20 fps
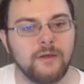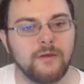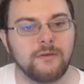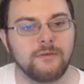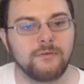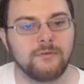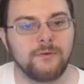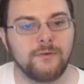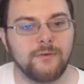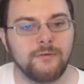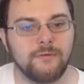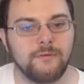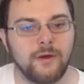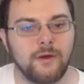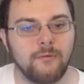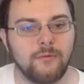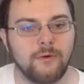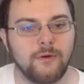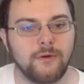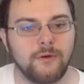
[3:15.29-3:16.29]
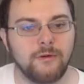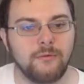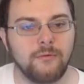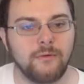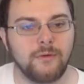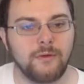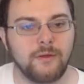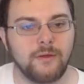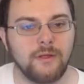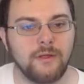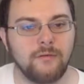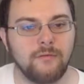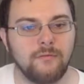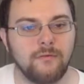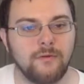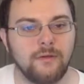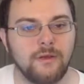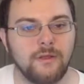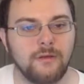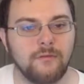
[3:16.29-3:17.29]
Shoot, if I won, I wouldn't give
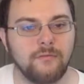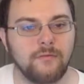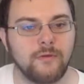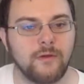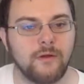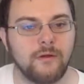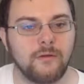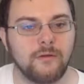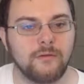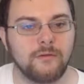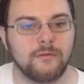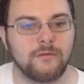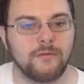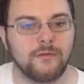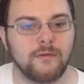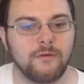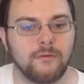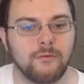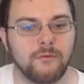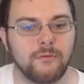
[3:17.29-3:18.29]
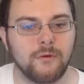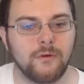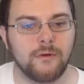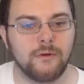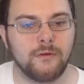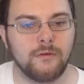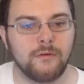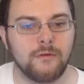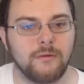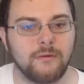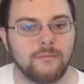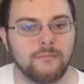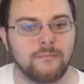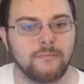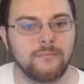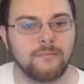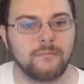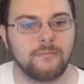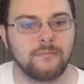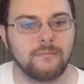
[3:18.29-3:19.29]
any of y'all a single reel.
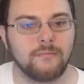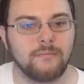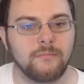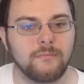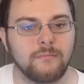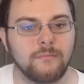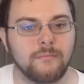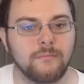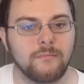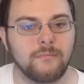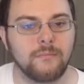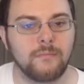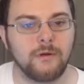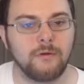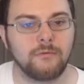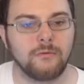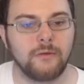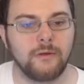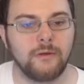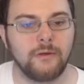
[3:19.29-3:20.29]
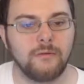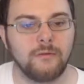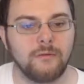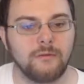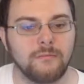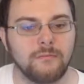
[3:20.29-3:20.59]
A reel?